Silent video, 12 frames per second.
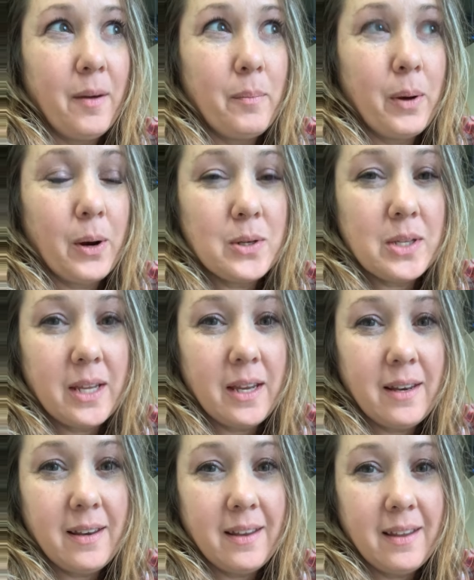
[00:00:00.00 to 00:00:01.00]

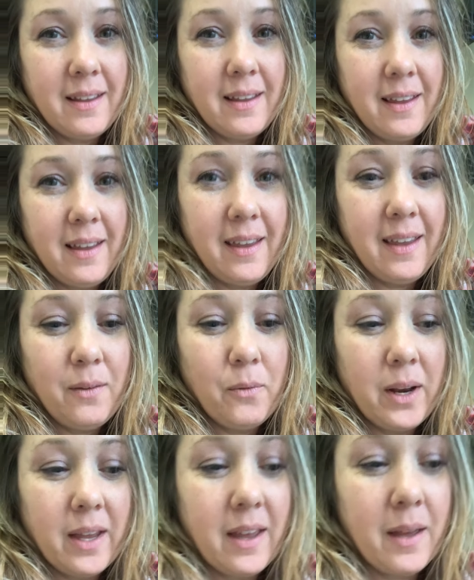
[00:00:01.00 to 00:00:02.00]
person
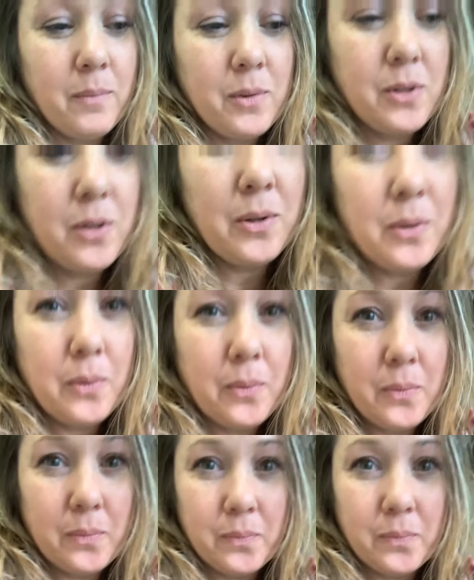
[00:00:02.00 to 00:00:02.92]
when it comes to,